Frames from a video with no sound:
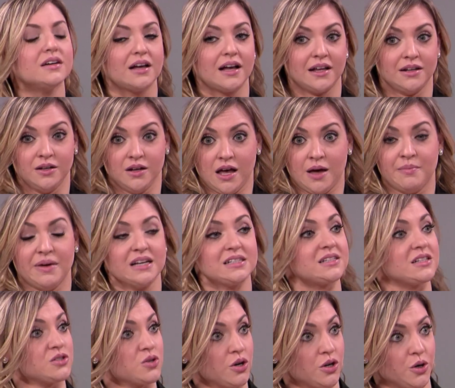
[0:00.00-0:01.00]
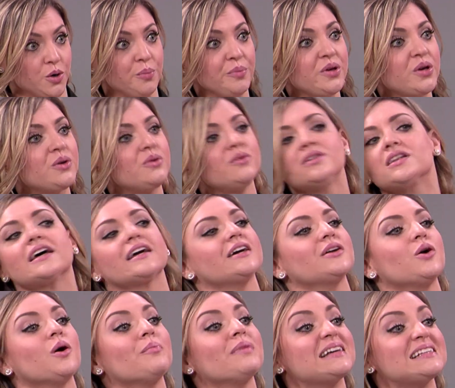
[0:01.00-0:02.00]
and MS is autoimmune. Like it
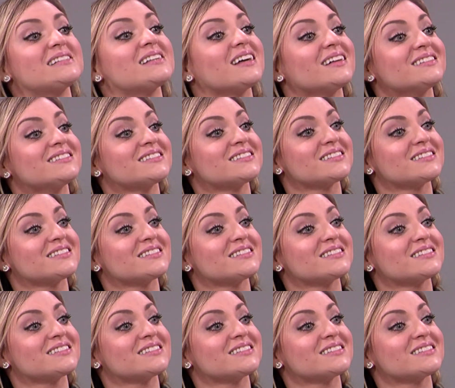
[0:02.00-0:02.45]
all makes sense.